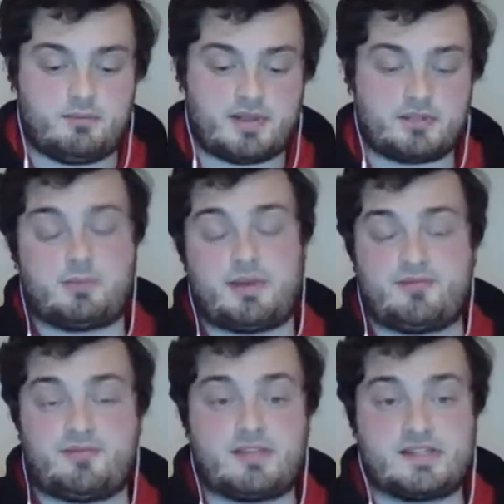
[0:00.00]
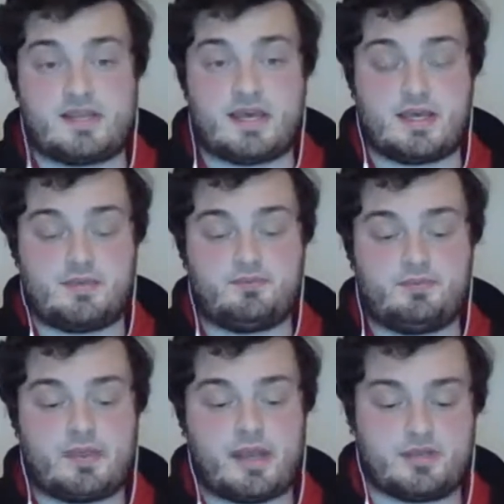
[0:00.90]
Patrick Bamford is there.
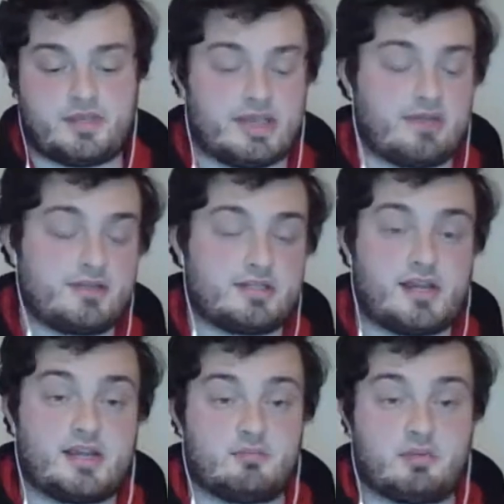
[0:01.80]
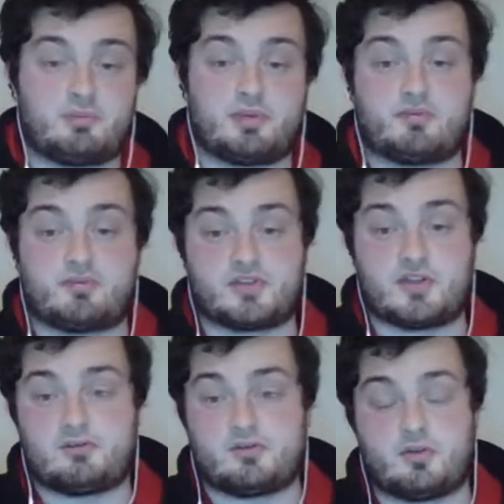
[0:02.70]
I think Eric Dyer will be on
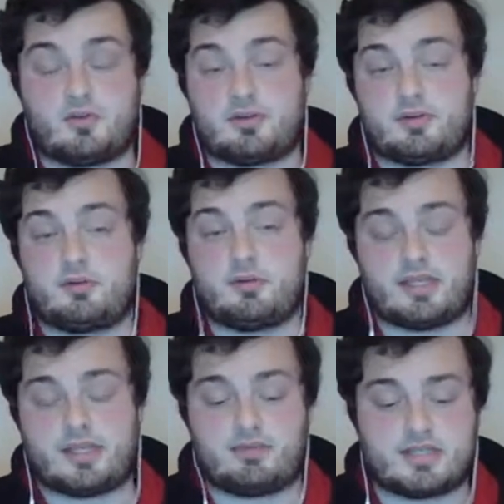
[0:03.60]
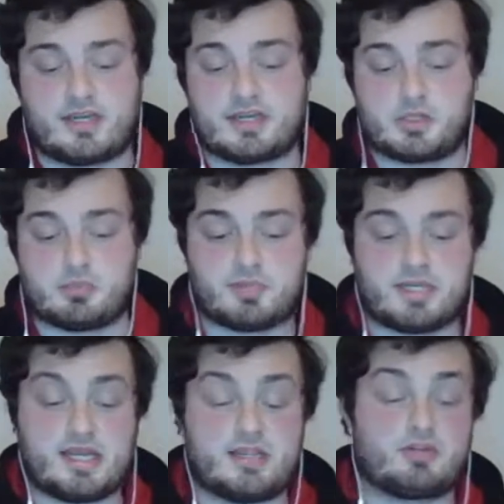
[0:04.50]
reserves, although I don't think Eric Dyer should be
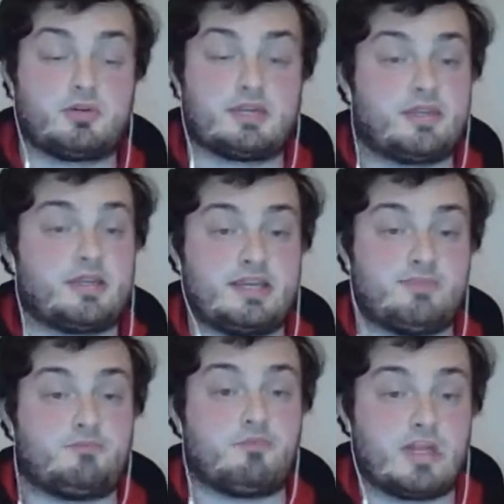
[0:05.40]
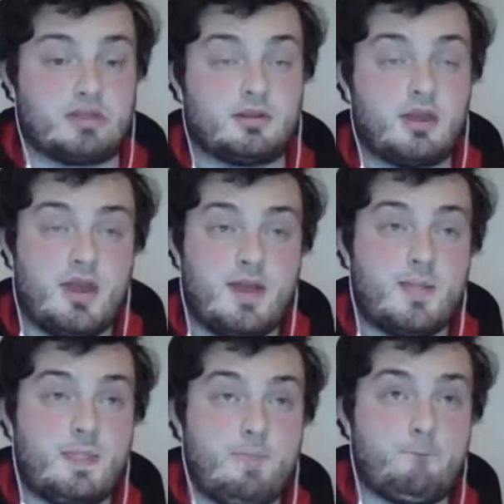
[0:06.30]
near the squad. I think he will
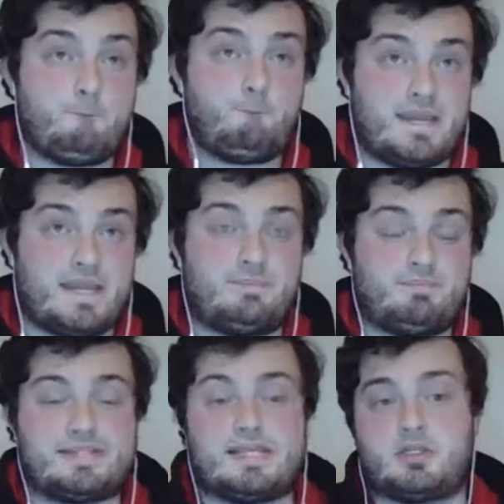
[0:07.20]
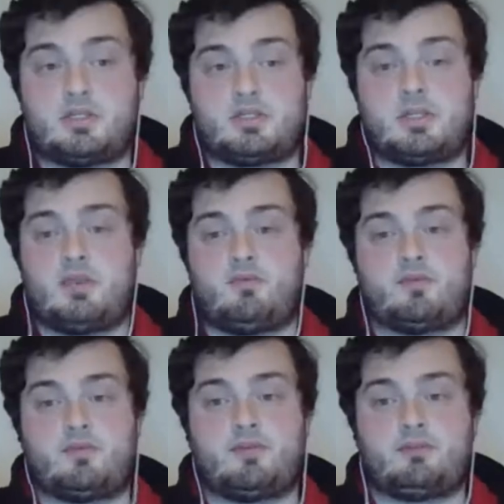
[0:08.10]
be potentially
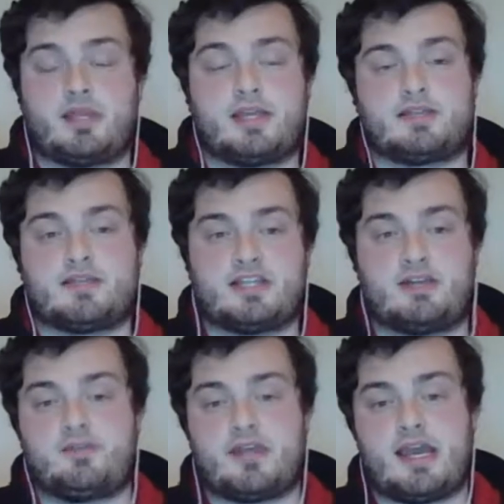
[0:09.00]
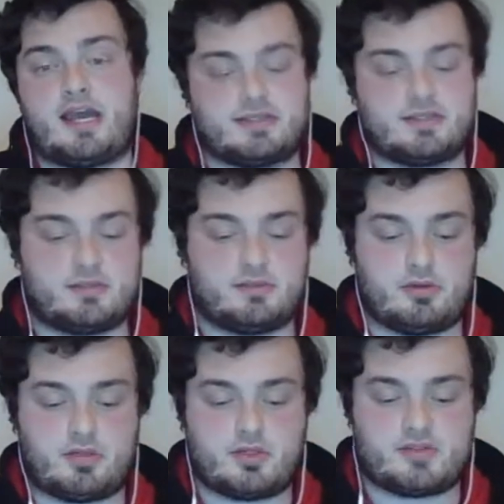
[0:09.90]
one of the players that Southgate has
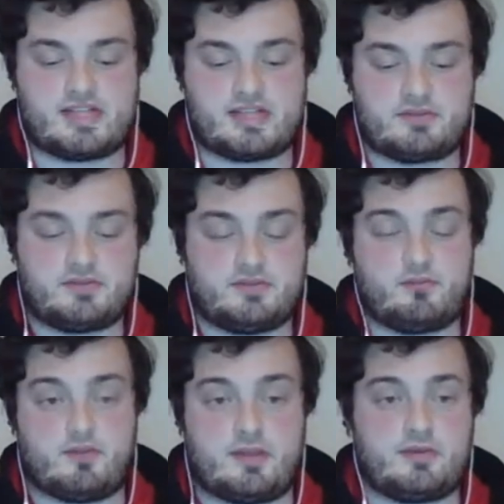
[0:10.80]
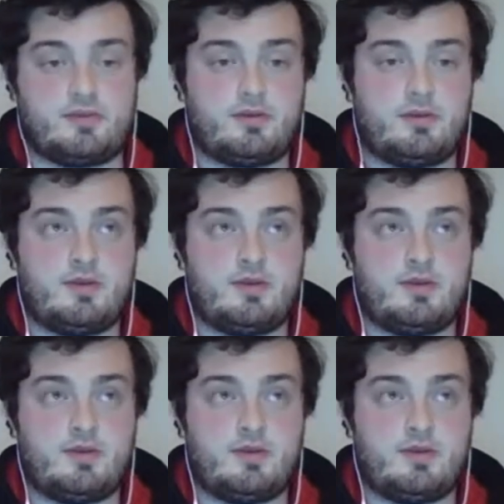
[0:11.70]
contact with,